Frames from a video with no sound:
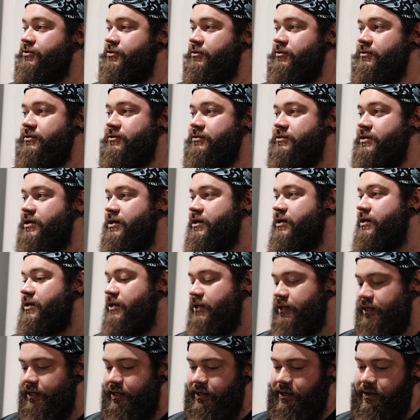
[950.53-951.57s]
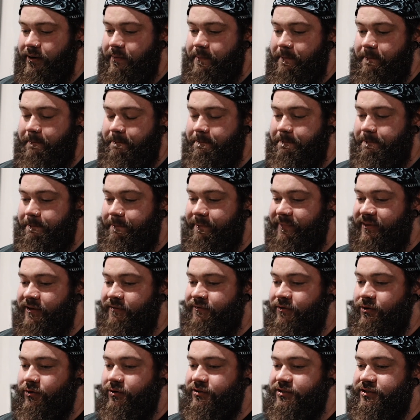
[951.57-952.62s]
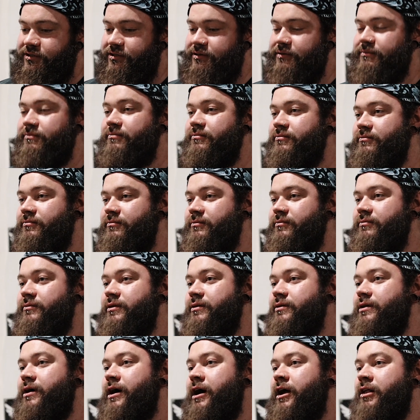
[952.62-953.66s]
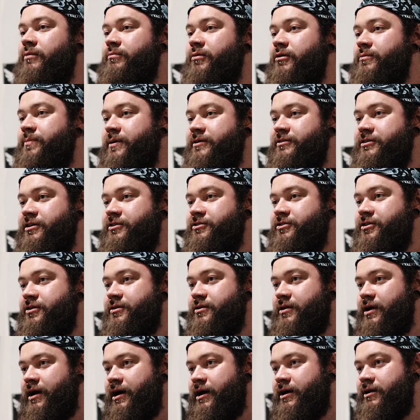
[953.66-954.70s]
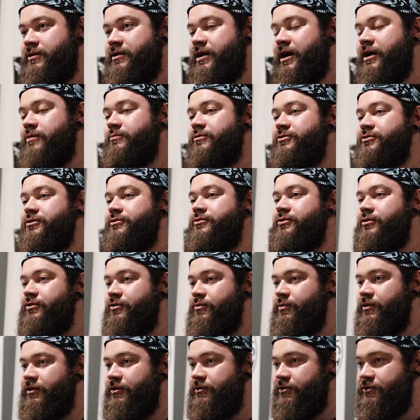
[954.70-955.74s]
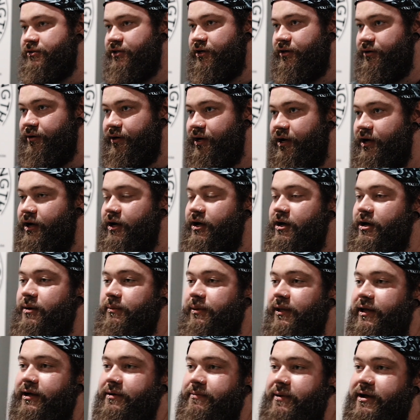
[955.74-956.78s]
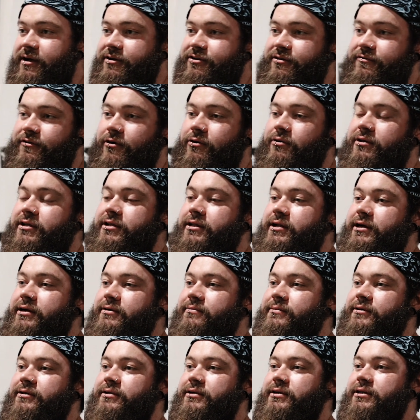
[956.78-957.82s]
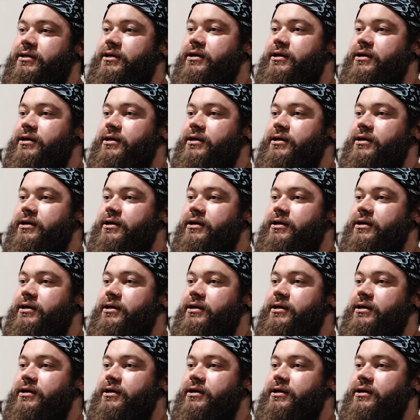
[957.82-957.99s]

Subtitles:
shoulders. Of course, elbow position and how much you tuck will also play a major role in that, but